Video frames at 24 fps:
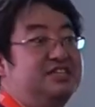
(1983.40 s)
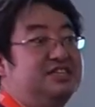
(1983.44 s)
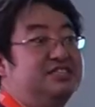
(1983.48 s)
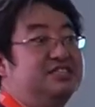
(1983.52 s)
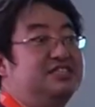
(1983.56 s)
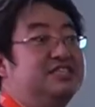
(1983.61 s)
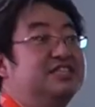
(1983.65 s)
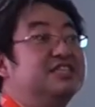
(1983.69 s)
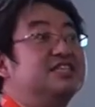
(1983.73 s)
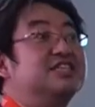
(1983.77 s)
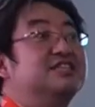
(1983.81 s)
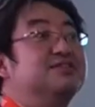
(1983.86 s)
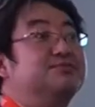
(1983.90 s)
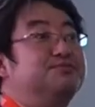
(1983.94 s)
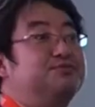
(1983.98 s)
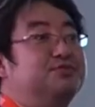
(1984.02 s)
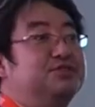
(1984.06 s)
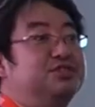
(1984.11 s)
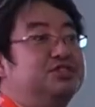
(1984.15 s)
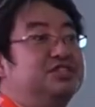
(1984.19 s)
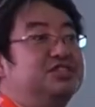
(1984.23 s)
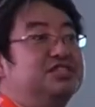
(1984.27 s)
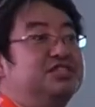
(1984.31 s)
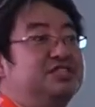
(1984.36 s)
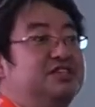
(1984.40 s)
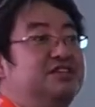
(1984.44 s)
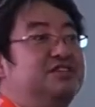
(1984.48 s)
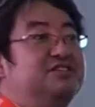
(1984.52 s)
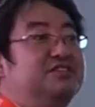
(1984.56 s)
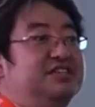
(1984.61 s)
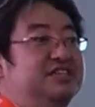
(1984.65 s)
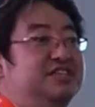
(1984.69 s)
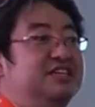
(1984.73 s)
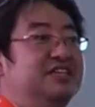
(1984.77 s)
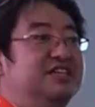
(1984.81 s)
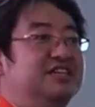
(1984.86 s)
process only.
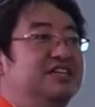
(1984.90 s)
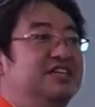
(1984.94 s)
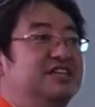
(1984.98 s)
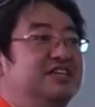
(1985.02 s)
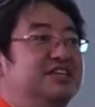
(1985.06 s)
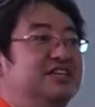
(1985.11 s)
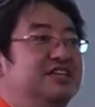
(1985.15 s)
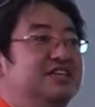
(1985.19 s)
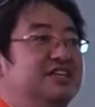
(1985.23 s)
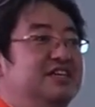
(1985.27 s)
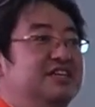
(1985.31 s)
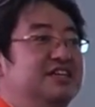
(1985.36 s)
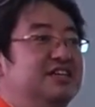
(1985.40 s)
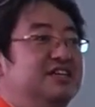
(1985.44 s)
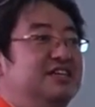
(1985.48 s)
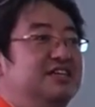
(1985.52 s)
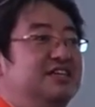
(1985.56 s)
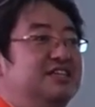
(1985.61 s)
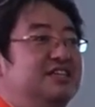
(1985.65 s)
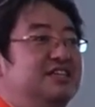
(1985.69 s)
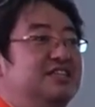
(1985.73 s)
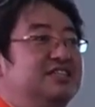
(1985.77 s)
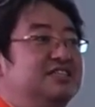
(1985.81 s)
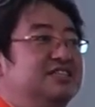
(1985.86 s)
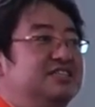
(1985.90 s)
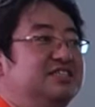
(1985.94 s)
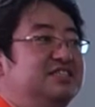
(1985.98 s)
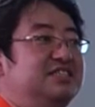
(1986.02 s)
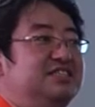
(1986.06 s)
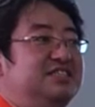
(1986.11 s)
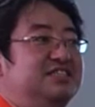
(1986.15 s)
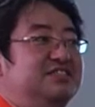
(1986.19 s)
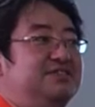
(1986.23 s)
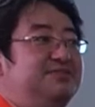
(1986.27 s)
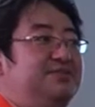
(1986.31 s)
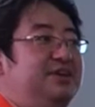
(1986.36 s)
Instead of
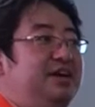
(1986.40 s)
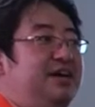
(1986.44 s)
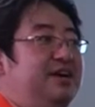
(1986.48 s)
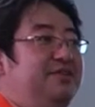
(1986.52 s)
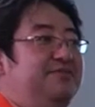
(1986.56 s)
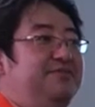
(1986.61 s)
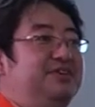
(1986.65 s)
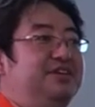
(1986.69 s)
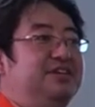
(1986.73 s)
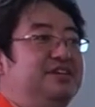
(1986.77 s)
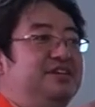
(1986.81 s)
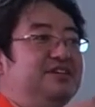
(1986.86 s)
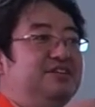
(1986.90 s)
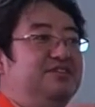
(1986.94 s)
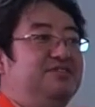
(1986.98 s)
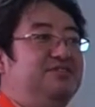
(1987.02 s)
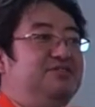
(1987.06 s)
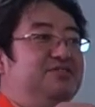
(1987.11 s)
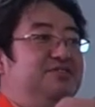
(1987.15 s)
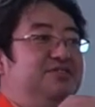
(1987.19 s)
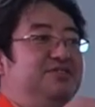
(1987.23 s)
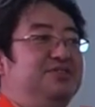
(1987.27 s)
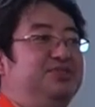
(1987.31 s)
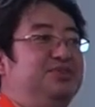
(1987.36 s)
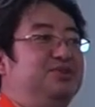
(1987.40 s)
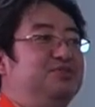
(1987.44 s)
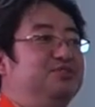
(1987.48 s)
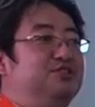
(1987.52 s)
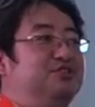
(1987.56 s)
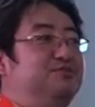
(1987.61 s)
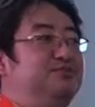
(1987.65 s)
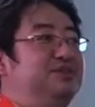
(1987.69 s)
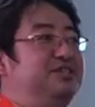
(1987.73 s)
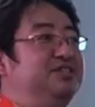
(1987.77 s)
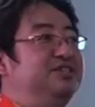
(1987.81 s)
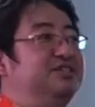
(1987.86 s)
having all document
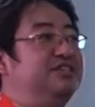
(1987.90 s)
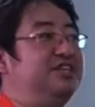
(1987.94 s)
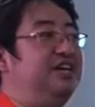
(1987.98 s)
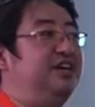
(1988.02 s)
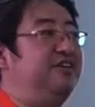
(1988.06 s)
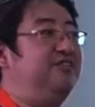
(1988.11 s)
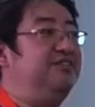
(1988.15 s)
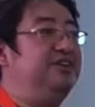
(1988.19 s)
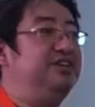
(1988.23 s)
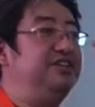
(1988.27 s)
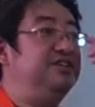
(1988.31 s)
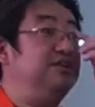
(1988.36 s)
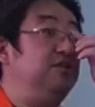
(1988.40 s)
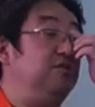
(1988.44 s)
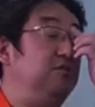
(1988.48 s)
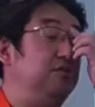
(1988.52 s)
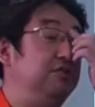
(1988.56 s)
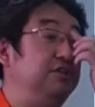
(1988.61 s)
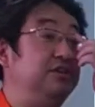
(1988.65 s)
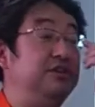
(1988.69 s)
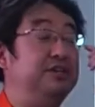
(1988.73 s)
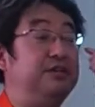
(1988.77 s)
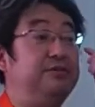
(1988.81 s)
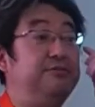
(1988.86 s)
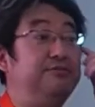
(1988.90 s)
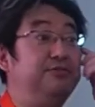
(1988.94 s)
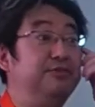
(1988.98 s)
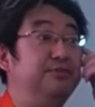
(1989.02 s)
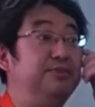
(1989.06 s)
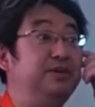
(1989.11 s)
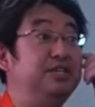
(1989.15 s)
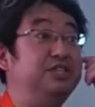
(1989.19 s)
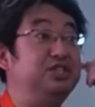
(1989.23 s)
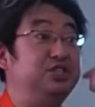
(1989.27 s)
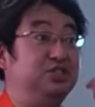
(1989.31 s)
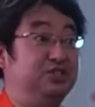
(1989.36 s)
carries all the information,
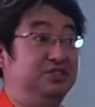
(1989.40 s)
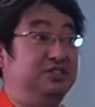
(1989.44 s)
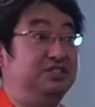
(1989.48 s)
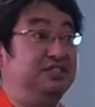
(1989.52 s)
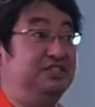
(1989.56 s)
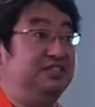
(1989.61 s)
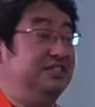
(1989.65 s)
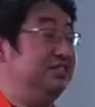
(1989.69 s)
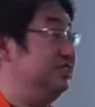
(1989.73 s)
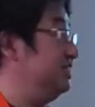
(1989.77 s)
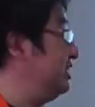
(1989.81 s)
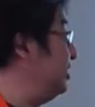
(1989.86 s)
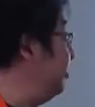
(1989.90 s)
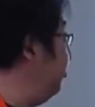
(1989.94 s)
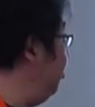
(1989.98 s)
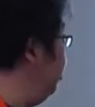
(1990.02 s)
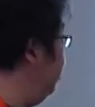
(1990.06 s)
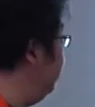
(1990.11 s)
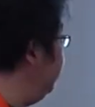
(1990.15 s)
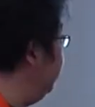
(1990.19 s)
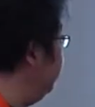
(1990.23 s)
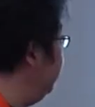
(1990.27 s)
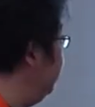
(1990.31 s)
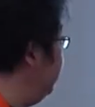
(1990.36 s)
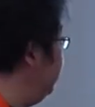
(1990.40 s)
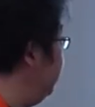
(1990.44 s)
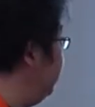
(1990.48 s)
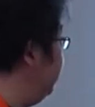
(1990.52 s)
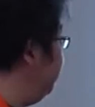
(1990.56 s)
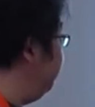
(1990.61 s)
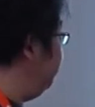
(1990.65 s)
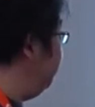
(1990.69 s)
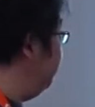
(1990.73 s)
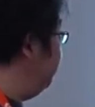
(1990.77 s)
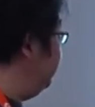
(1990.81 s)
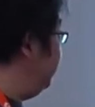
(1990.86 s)
they will leave, leave
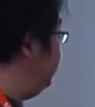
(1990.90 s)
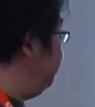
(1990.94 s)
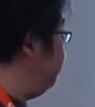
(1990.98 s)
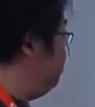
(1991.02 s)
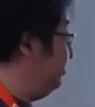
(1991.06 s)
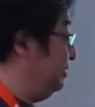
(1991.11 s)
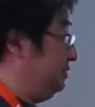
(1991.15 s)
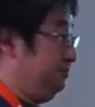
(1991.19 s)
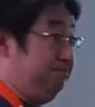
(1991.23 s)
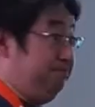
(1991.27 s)
people.